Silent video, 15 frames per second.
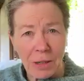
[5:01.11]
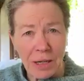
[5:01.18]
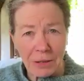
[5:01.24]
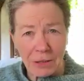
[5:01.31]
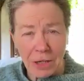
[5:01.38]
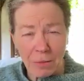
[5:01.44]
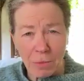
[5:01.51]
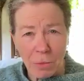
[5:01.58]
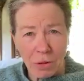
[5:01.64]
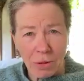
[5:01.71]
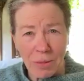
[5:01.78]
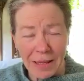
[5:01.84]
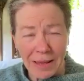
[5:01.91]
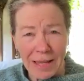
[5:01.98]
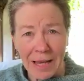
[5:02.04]
And I'll talk more
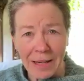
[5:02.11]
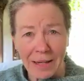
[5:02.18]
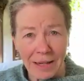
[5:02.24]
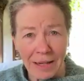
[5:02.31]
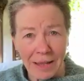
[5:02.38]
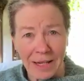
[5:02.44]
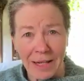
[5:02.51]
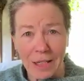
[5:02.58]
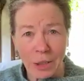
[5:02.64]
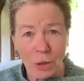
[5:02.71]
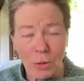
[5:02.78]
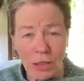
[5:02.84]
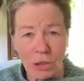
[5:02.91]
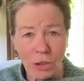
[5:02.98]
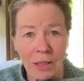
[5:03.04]
about that at the next
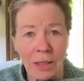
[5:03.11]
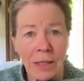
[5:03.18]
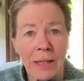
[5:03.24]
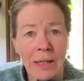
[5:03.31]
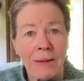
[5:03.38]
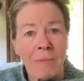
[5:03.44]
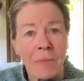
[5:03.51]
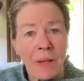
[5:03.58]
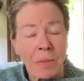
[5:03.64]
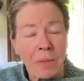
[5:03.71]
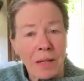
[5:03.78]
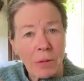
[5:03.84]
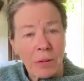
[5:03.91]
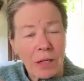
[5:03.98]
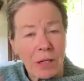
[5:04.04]
question.
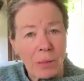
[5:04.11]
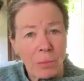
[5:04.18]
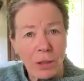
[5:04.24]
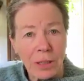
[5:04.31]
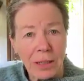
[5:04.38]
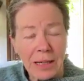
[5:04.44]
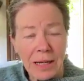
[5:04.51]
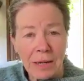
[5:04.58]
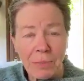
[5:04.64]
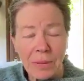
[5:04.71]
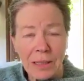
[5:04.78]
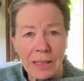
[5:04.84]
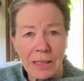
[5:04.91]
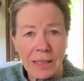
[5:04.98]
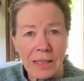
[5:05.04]
But I wanted to bring it up
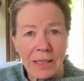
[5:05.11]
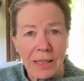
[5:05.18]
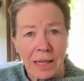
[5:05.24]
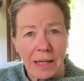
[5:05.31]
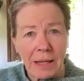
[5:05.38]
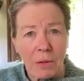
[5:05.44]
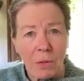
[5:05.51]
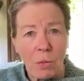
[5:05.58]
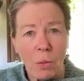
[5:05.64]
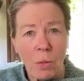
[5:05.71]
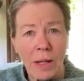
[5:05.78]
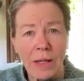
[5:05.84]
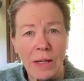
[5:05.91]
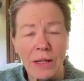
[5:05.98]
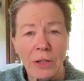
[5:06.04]
because it's like,
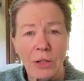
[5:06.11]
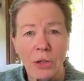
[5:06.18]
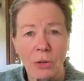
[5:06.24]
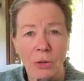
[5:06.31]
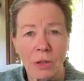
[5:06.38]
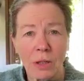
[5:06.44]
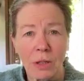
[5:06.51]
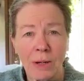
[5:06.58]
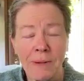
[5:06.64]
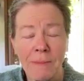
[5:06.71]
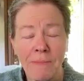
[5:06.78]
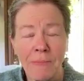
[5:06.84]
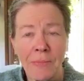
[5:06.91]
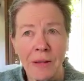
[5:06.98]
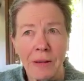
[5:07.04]
what is your
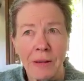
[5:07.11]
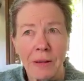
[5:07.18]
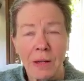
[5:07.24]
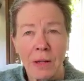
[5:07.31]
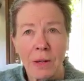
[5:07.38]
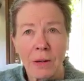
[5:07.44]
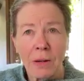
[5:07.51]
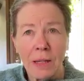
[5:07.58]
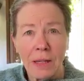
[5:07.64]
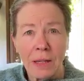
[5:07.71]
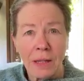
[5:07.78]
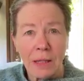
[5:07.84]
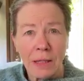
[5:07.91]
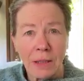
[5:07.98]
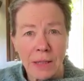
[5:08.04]

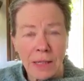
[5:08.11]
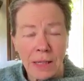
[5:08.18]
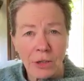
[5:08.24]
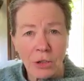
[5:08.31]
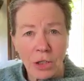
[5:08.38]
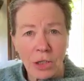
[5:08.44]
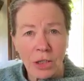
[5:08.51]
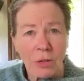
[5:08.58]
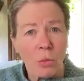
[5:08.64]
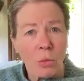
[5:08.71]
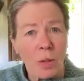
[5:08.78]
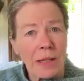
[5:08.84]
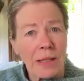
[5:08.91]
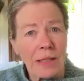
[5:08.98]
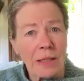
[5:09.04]
intention and
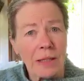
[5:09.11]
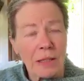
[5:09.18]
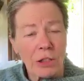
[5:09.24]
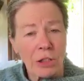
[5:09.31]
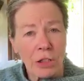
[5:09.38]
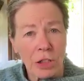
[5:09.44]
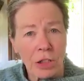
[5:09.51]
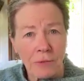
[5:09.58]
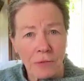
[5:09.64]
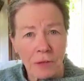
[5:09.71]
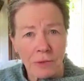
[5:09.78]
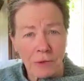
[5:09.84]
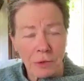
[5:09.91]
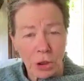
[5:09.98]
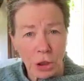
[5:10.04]
what needs to
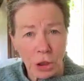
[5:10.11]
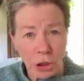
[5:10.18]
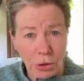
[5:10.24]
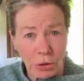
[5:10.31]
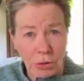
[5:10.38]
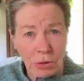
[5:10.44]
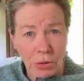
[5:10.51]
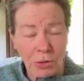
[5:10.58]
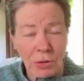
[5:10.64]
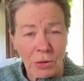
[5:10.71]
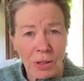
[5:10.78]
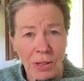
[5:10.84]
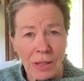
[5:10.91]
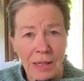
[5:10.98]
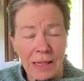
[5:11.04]
shift for you
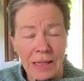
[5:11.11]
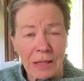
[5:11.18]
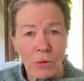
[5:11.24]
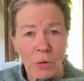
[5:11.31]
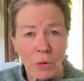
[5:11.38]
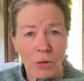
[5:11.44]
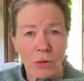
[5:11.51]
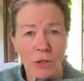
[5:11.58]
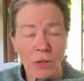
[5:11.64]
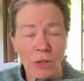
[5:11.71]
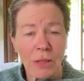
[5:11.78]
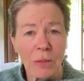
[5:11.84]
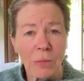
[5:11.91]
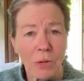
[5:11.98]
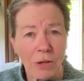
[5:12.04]
in order to
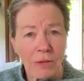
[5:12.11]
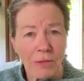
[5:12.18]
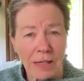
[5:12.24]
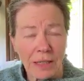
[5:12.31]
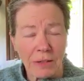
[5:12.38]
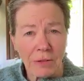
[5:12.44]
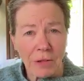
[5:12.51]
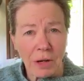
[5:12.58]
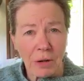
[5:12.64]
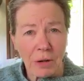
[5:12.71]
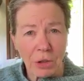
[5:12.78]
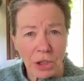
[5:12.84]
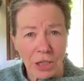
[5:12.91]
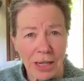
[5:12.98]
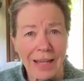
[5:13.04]
be a more effective
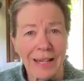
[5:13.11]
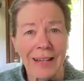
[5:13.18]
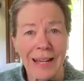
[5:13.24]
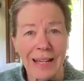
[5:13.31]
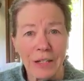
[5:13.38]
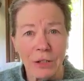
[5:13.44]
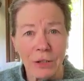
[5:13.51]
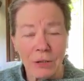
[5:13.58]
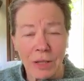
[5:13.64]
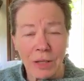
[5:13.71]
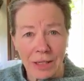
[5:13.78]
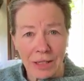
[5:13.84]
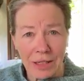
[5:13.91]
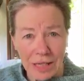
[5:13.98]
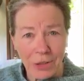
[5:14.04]
coach? Can I do
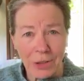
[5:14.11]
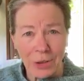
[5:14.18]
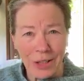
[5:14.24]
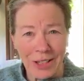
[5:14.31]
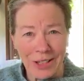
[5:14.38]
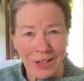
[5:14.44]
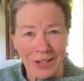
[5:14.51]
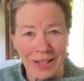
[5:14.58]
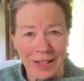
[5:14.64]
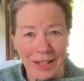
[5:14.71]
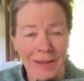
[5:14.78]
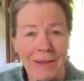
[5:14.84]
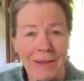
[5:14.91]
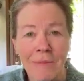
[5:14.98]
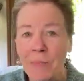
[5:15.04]
this? Yes, you can do it.
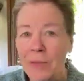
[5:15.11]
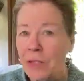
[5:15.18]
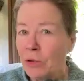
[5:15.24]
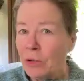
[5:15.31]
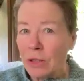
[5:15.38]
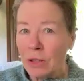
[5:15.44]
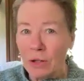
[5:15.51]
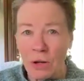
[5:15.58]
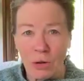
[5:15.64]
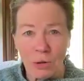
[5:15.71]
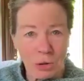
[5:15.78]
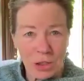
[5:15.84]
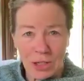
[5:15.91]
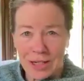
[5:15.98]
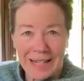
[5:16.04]
You can
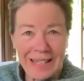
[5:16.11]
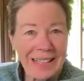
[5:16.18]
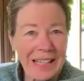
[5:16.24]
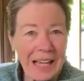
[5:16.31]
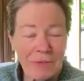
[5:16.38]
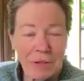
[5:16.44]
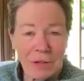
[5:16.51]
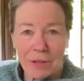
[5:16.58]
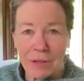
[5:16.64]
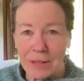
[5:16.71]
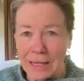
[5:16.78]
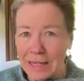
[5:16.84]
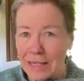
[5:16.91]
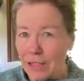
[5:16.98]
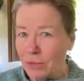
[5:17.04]
coach at any level,
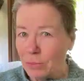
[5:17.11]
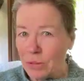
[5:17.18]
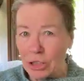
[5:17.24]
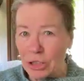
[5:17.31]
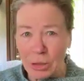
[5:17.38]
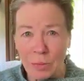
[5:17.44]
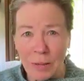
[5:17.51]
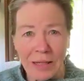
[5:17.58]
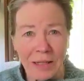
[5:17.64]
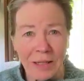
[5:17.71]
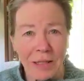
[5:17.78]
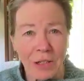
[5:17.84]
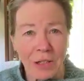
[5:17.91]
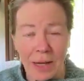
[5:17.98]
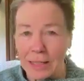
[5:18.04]
but just by
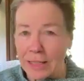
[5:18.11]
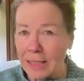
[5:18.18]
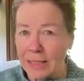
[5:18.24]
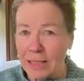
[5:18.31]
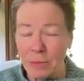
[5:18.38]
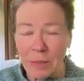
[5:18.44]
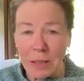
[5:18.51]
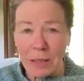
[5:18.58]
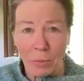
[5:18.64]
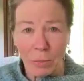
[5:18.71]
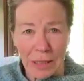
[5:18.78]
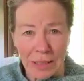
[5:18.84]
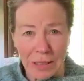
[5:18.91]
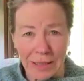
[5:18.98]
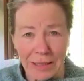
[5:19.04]
talking and being
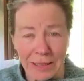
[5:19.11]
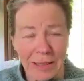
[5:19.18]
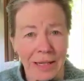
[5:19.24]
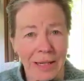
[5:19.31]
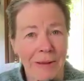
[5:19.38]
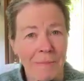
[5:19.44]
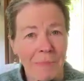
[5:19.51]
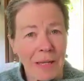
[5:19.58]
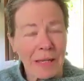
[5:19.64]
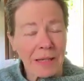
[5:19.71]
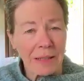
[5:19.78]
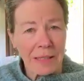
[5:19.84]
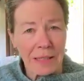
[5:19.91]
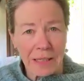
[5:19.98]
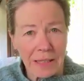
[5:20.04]
present
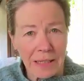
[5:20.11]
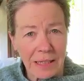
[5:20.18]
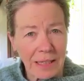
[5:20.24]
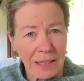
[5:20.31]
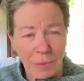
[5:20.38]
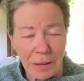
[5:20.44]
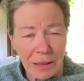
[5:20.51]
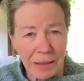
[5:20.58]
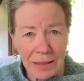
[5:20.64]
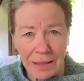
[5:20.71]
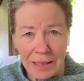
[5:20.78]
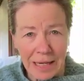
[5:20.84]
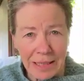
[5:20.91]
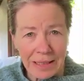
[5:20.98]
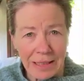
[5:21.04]
and listening and being
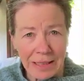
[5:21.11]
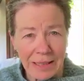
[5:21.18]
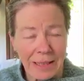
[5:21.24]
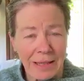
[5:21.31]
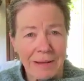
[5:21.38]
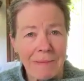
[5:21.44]
connected.